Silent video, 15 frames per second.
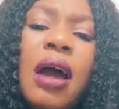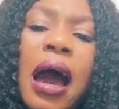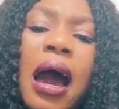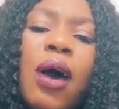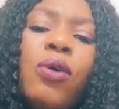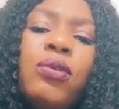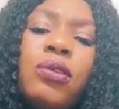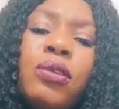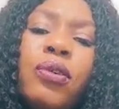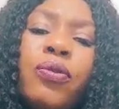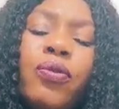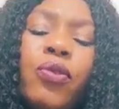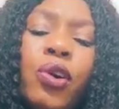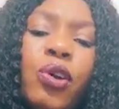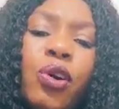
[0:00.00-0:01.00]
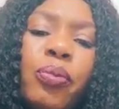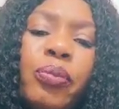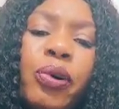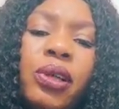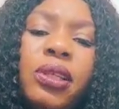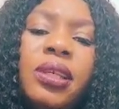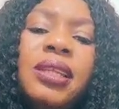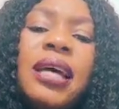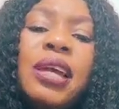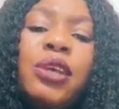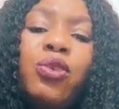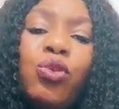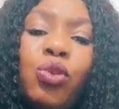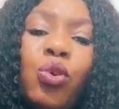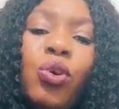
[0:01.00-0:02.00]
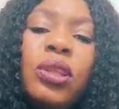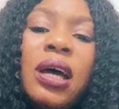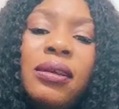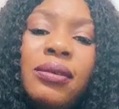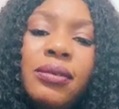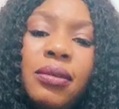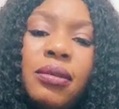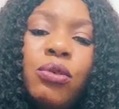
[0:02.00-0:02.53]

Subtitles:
out from your body that you know that